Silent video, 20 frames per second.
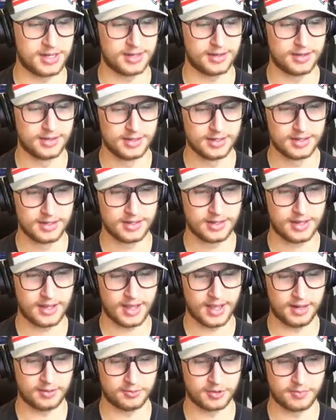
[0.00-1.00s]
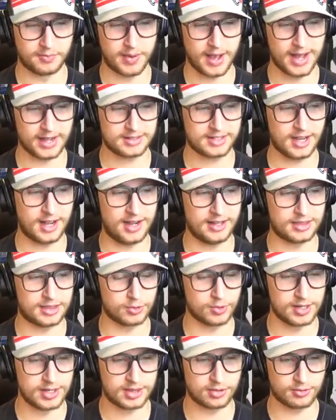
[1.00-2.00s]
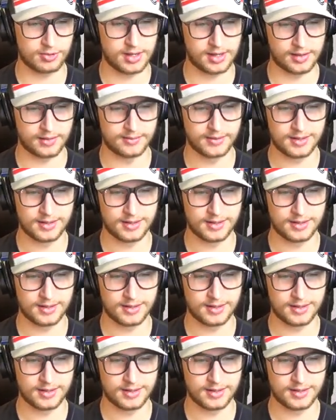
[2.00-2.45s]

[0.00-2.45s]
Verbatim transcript: me. And we're back tied three three.